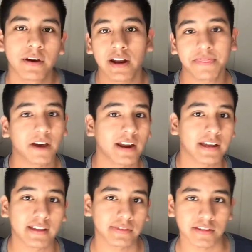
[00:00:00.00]
But I thought I'd
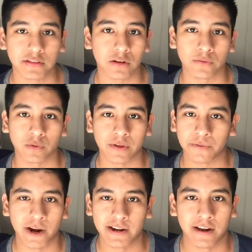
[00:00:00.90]
get this over with
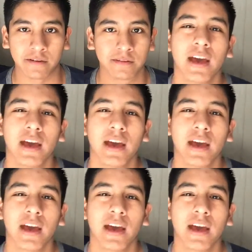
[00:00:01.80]
right now.